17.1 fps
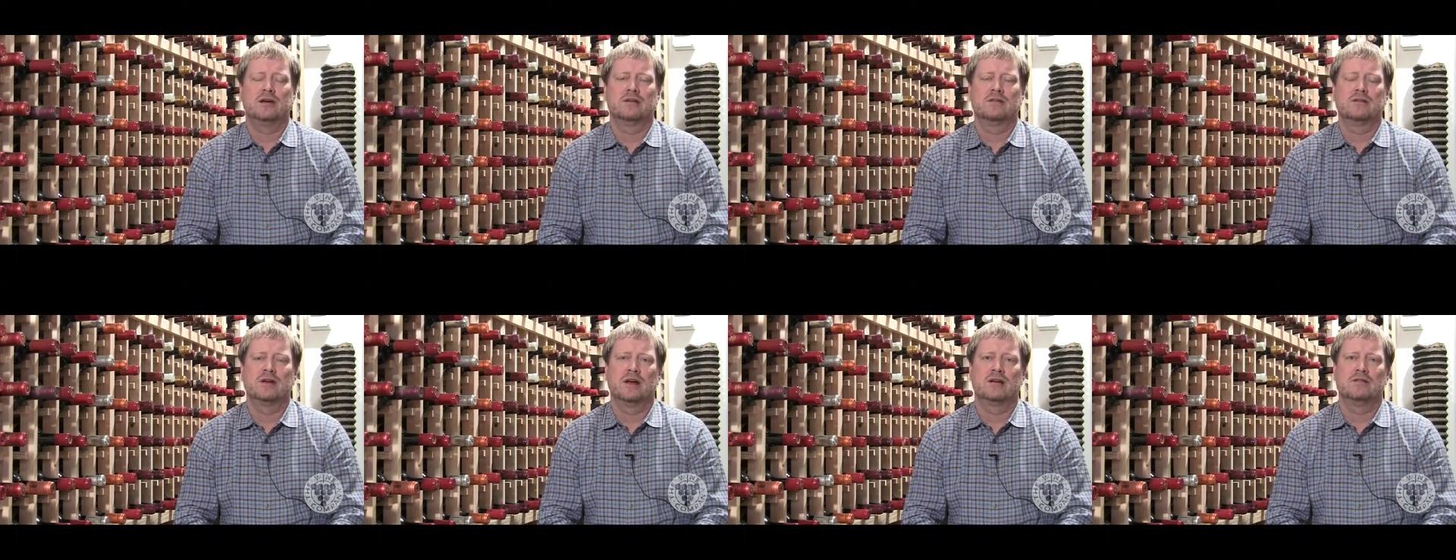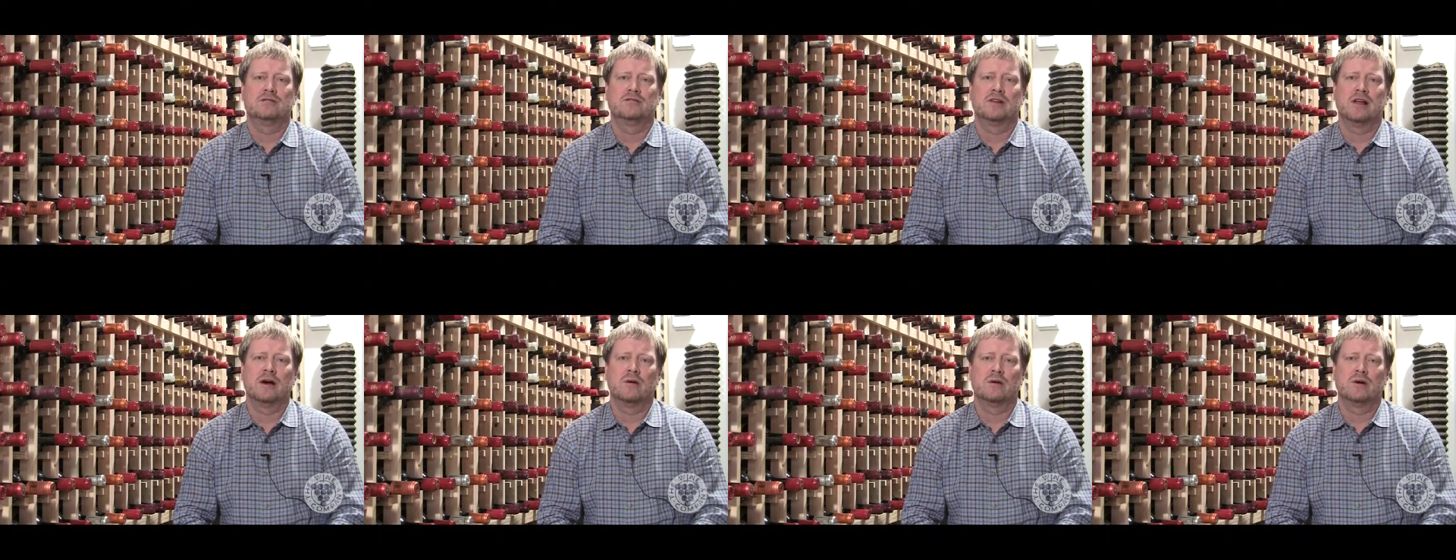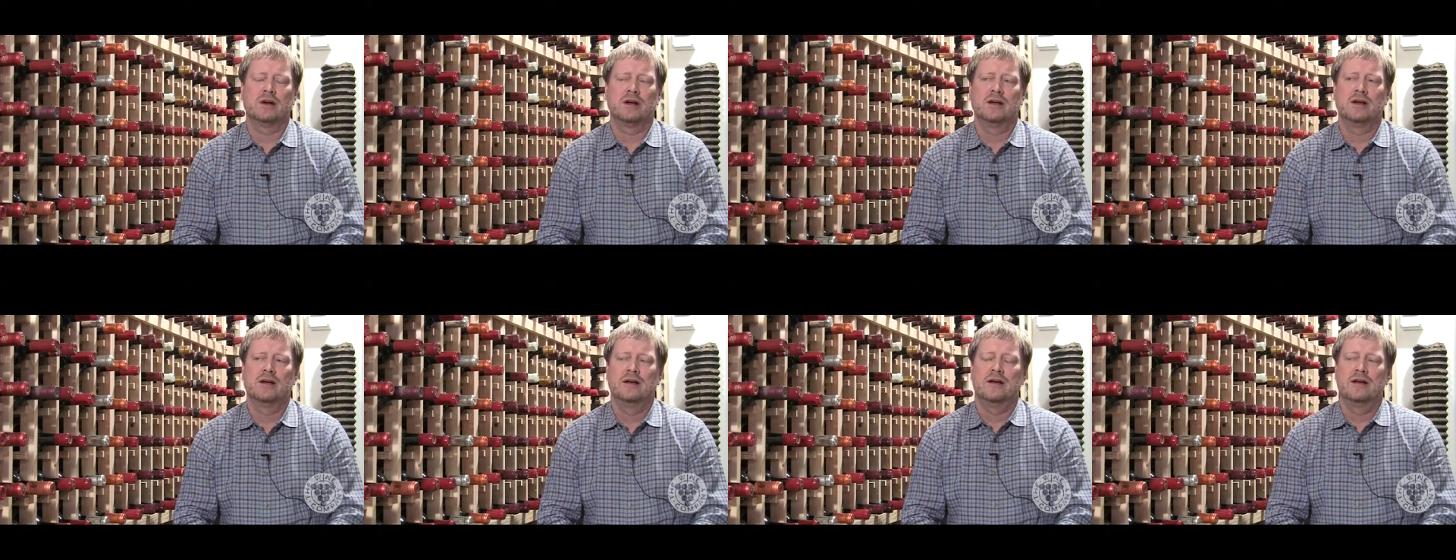and
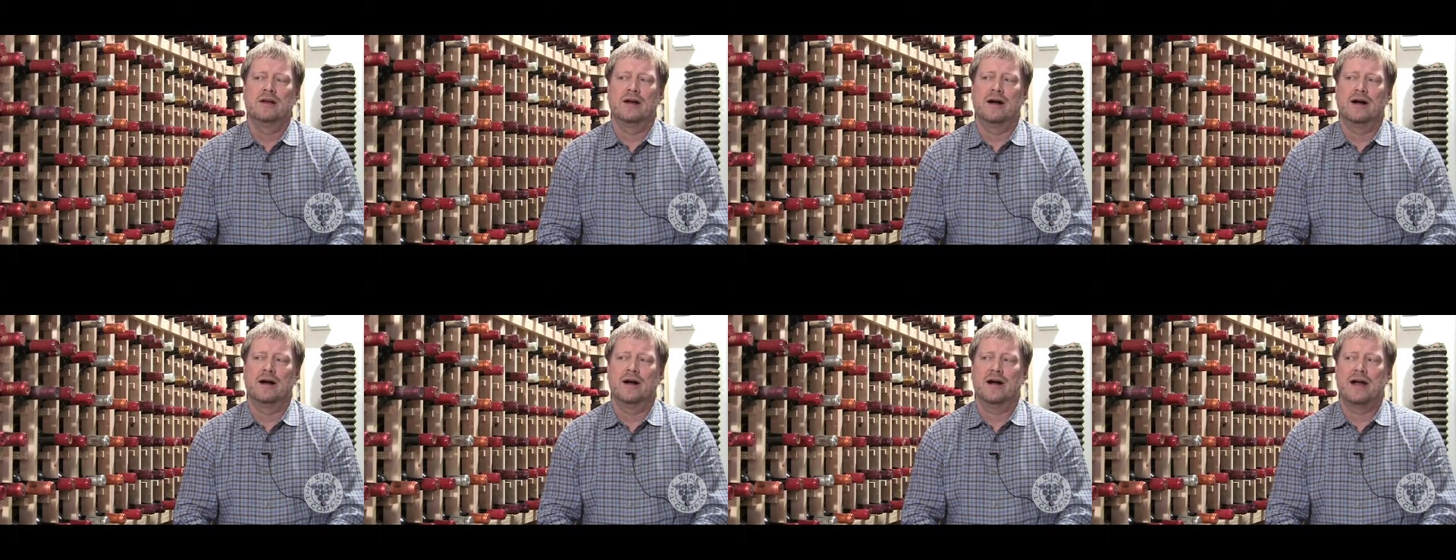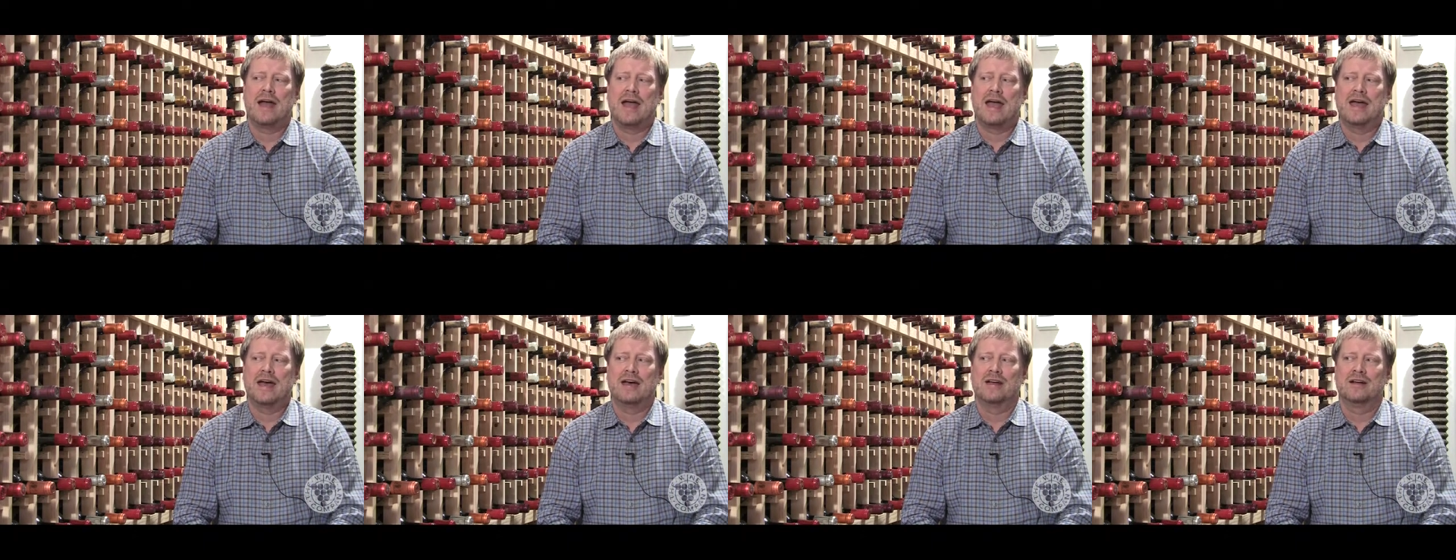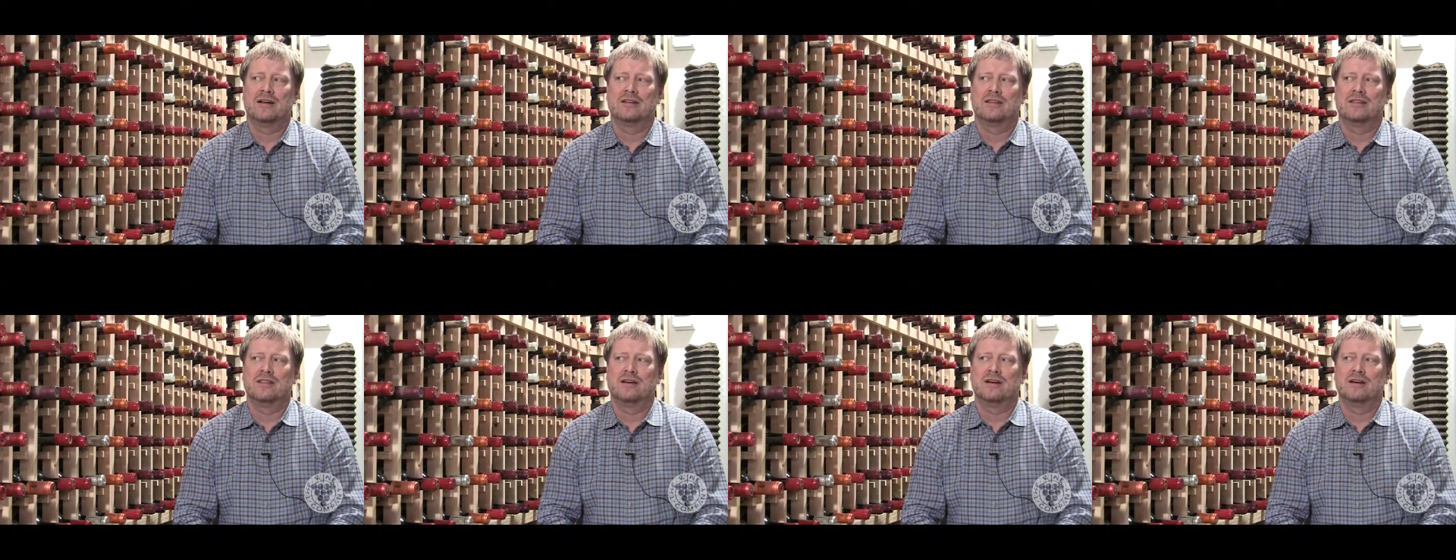flowering,
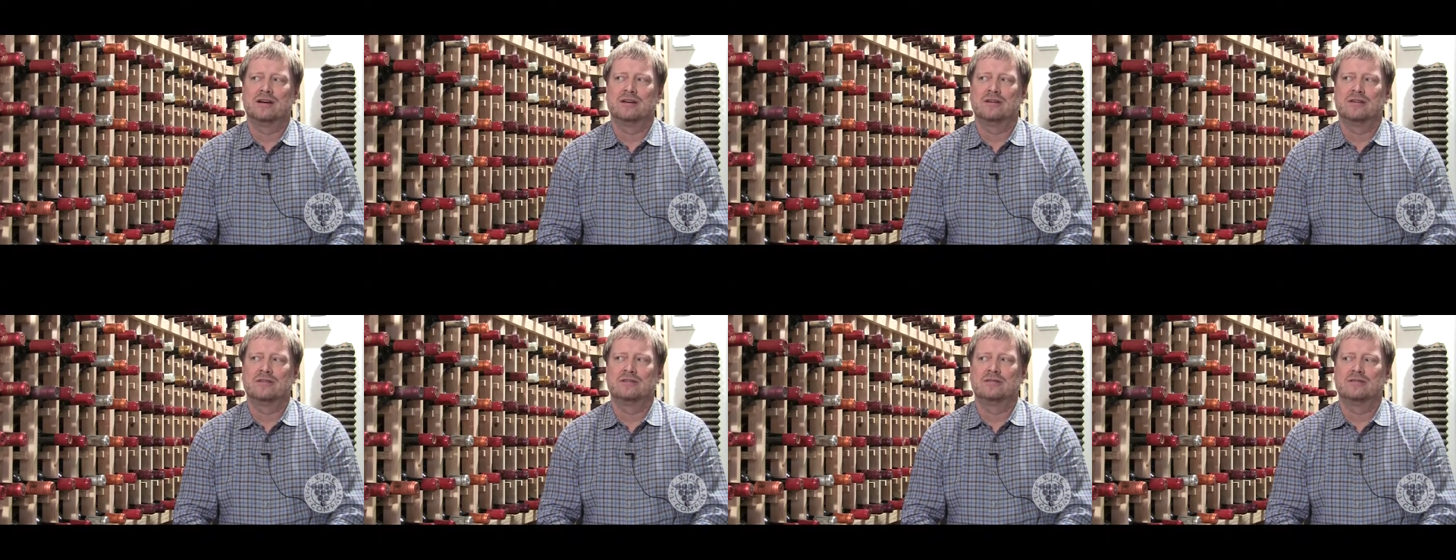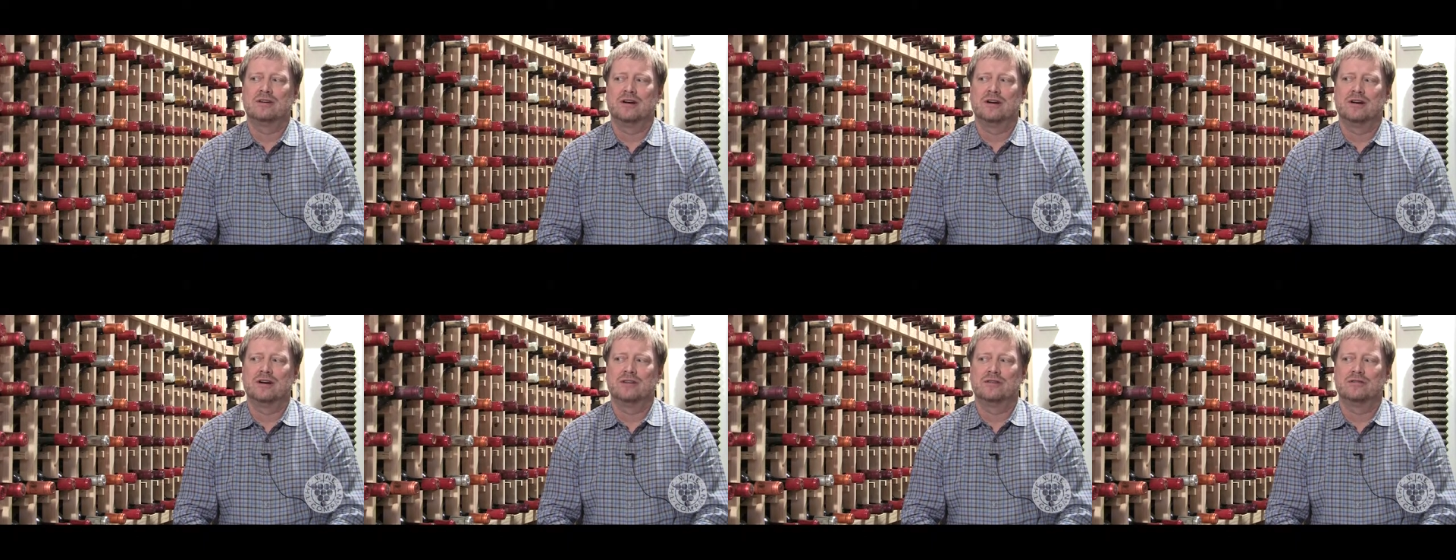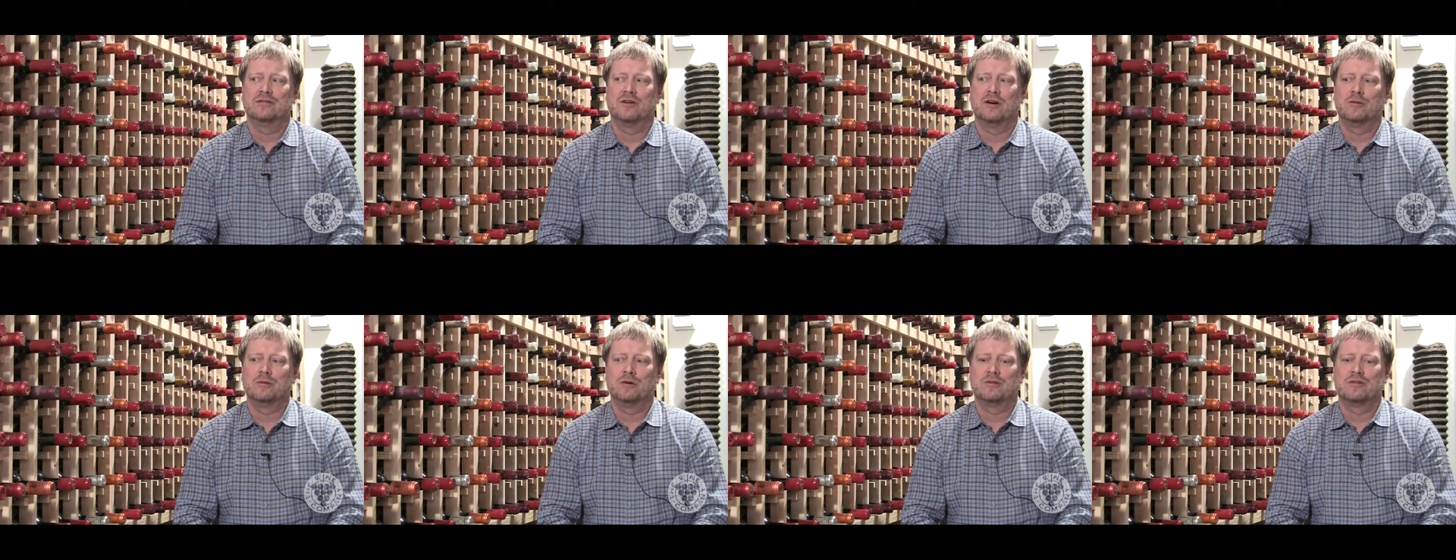and the
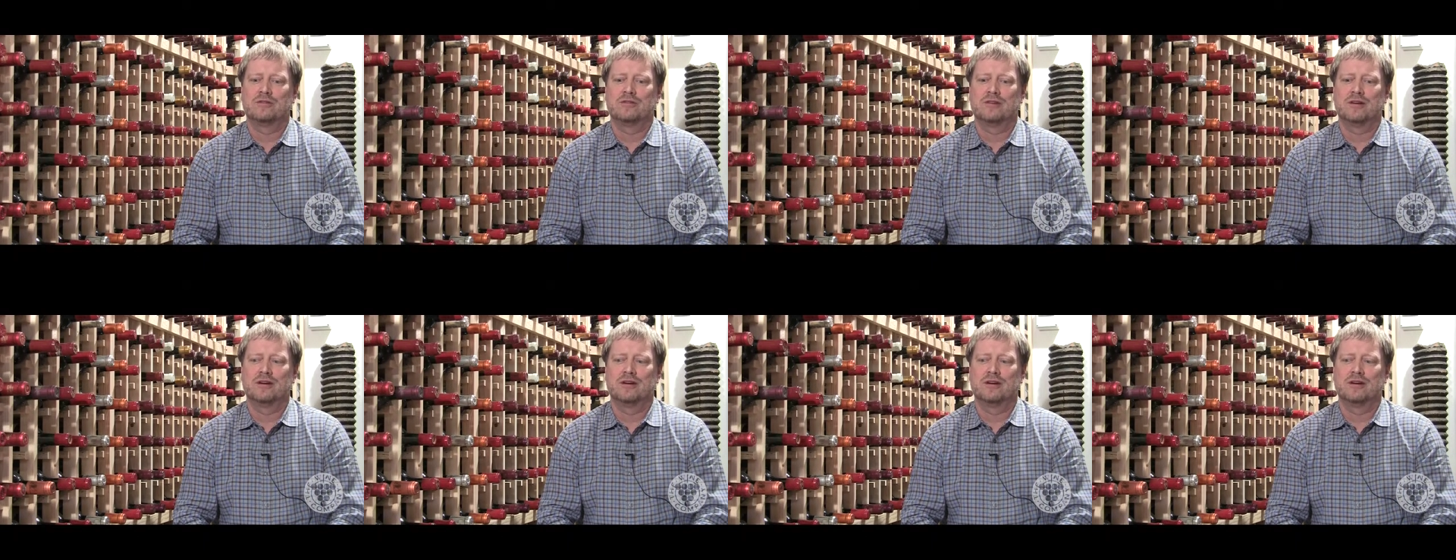farmers,